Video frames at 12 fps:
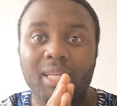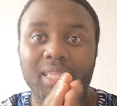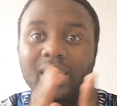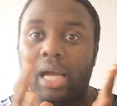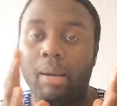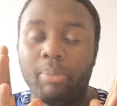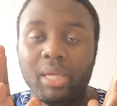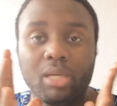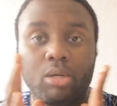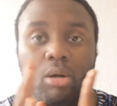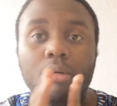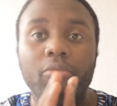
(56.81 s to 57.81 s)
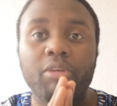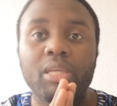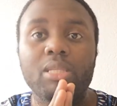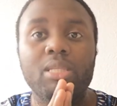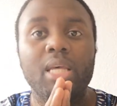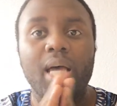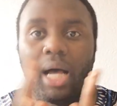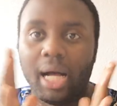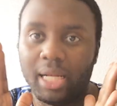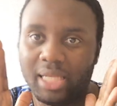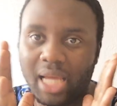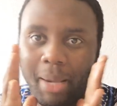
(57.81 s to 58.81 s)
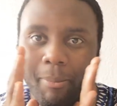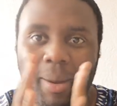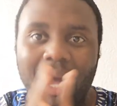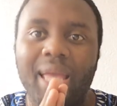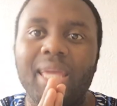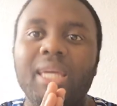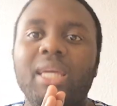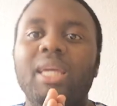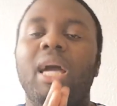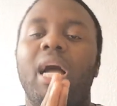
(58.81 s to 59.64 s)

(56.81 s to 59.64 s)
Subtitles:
They are being convinced and they are buying.